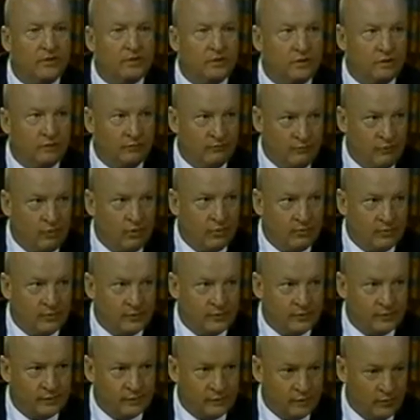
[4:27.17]
in
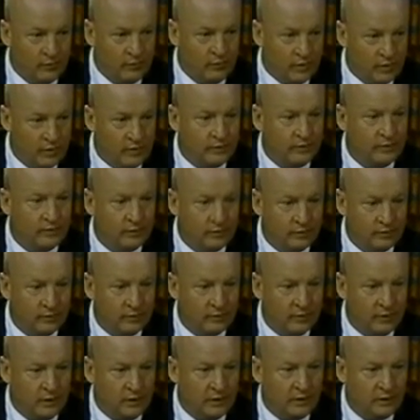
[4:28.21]
conformance
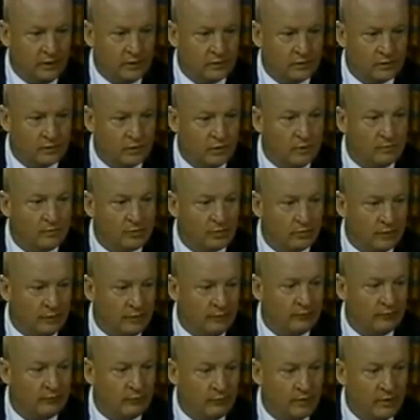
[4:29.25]
with the scriptural
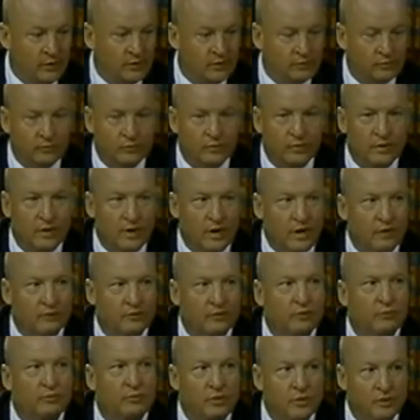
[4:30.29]
information we
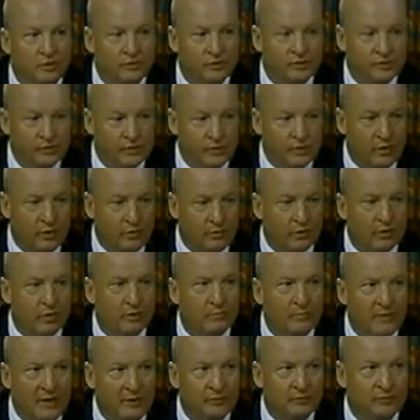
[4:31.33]
have, it appears as though
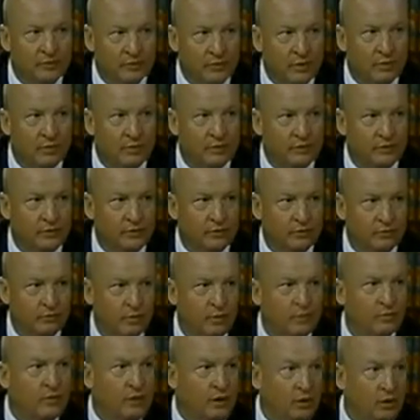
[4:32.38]
we're about to go into
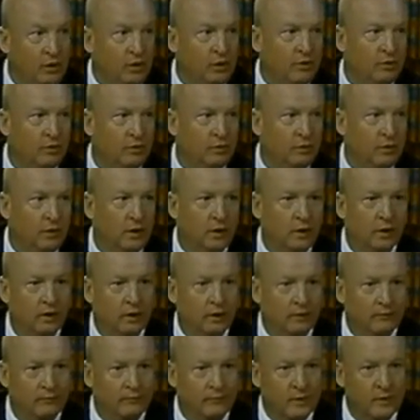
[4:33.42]
what we call,
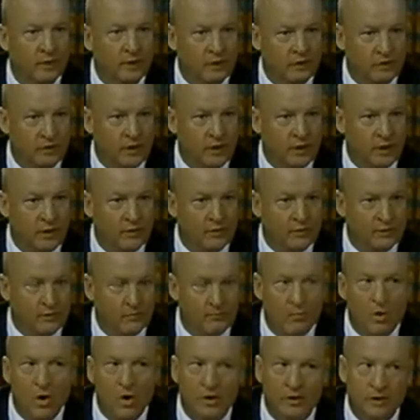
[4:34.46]
JR, as the
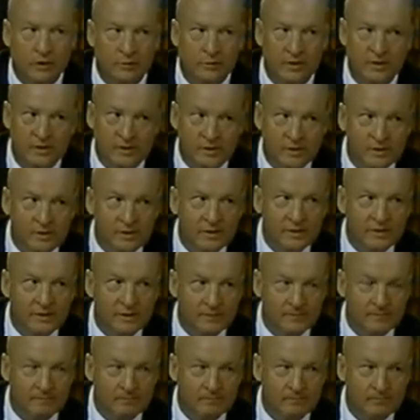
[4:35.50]
mark of the beast
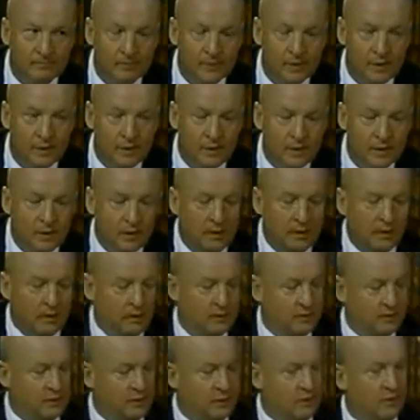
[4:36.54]
system.
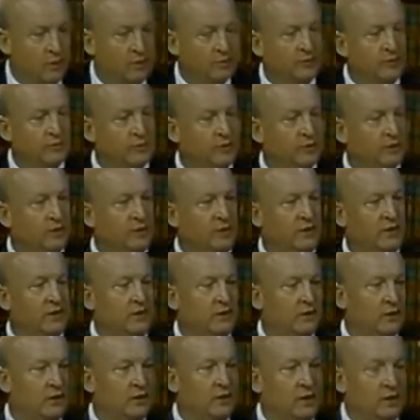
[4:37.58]
You see,
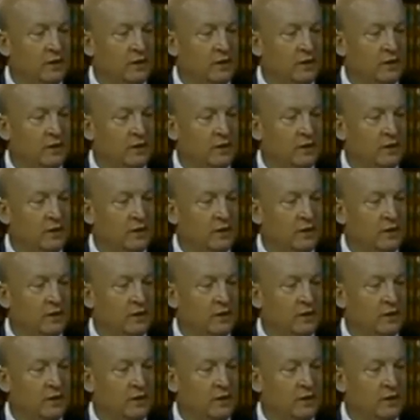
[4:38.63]
ultimately,